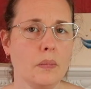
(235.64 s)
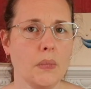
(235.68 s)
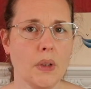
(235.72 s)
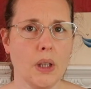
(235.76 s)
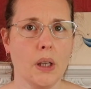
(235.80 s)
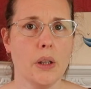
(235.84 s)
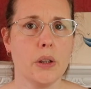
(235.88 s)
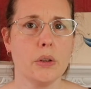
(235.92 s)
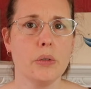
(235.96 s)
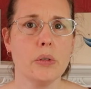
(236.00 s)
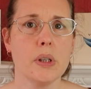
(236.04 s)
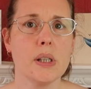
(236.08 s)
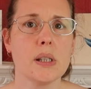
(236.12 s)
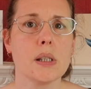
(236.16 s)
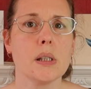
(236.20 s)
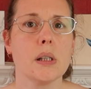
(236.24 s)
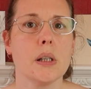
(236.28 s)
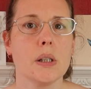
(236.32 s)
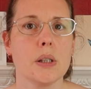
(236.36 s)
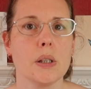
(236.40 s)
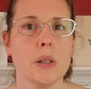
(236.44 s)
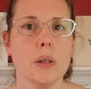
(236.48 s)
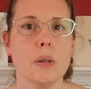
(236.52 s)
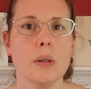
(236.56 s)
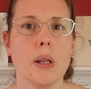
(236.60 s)
The reason I
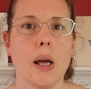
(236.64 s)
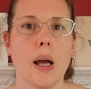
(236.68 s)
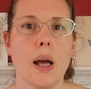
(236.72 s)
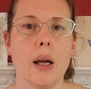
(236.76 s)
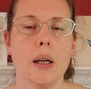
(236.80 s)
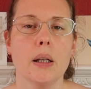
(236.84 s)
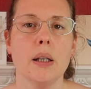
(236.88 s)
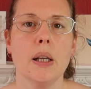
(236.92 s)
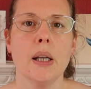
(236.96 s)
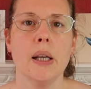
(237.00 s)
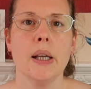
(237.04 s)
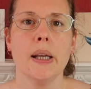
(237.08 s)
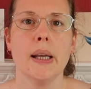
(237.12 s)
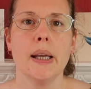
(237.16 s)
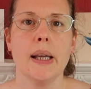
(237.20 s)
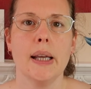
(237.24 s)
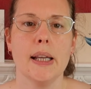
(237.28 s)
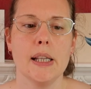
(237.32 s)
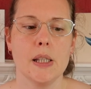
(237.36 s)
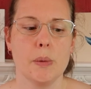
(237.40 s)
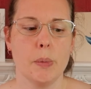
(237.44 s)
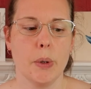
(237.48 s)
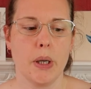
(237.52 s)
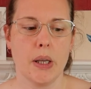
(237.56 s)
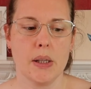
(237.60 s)
do that
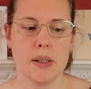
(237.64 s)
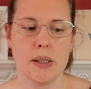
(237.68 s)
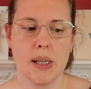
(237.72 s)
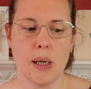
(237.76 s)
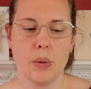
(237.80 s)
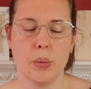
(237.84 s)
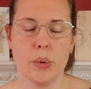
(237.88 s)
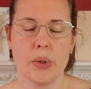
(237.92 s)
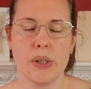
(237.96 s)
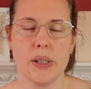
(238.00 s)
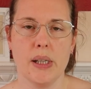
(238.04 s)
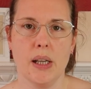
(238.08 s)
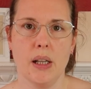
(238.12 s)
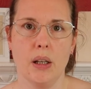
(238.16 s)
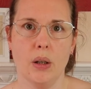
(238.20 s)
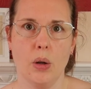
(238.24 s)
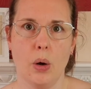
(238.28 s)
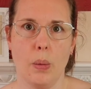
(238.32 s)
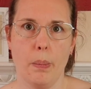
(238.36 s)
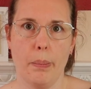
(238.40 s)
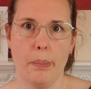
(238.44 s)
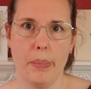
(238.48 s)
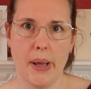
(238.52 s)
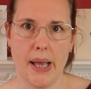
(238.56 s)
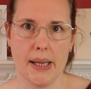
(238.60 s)
is because they will sit a
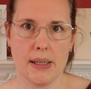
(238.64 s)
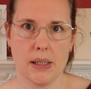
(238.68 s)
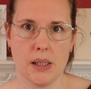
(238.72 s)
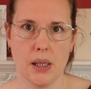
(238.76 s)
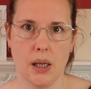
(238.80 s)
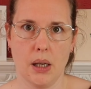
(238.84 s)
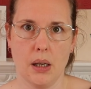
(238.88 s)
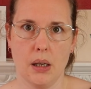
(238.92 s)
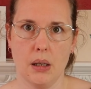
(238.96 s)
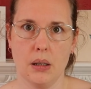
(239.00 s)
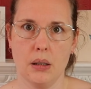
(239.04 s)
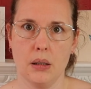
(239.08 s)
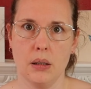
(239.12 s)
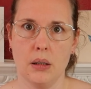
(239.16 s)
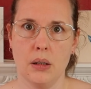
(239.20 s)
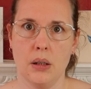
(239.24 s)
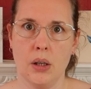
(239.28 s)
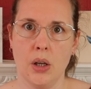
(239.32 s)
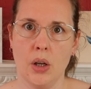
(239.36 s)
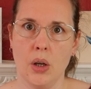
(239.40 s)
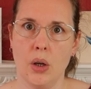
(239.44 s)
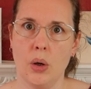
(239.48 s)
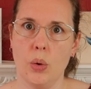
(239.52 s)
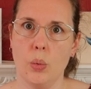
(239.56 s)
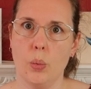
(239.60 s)
lot better
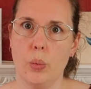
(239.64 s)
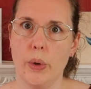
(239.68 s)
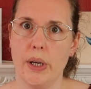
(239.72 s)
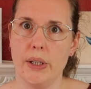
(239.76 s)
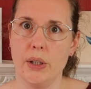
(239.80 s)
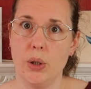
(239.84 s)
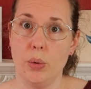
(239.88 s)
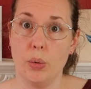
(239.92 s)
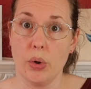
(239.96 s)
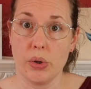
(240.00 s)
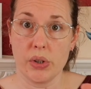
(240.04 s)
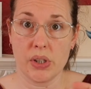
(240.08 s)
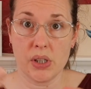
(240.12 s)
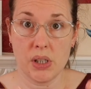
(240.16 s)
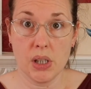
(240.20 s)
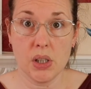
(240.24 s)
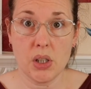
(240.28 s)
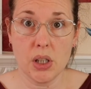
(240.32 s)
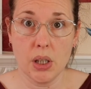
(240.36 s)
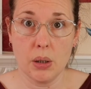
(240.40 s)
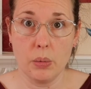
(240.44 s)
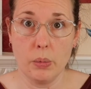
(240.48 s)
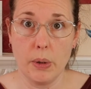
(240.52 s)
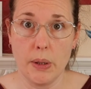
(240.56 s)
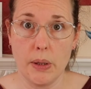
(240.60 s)
when you are
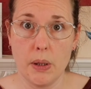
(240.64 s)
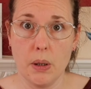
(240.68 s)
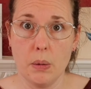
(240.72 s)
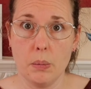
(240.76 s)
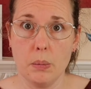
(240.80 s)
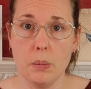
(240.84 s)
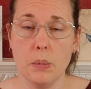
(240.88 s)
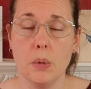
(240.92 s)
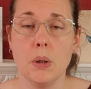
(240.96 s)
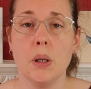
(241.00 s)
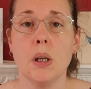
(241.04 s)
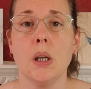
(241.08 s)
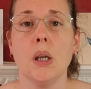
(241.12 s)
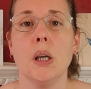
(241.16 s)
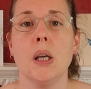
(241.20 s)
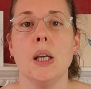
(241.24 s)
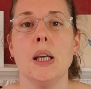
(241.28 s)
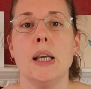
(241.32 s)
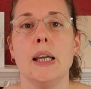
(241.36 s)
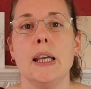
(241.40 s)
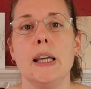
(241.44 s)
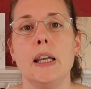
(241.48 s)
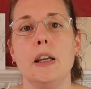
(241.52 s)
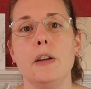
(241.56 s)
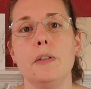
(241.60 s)
stitching with them.
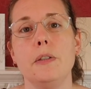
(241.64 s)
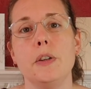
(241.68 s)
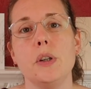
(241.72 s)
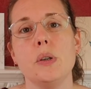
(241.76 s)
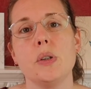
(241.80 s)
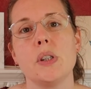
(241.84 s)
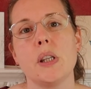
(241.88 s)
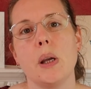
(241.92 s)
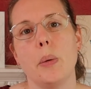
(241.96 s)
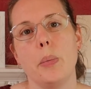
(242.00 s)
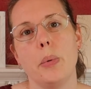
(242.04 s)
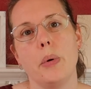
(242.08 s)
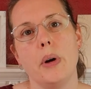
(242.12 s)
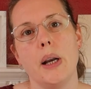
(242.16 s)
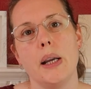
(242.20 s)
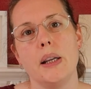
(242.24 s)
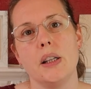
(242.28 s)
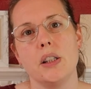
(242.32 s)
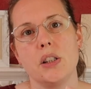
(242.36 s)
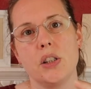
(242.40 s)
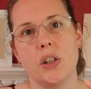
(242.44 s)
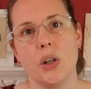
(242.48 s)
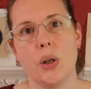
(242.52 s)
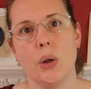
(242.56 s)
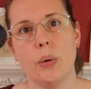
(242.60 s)
If you separate
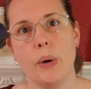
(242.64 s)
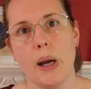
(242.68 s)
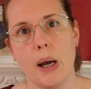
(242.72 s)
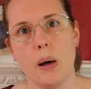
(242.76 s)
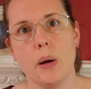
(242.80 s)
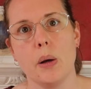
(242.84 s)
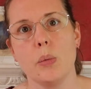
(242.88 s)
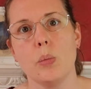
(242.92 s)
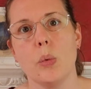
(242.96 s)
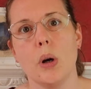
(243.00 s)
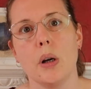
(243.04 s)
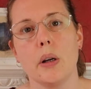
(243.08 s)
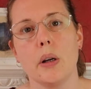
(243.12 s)
2 out in one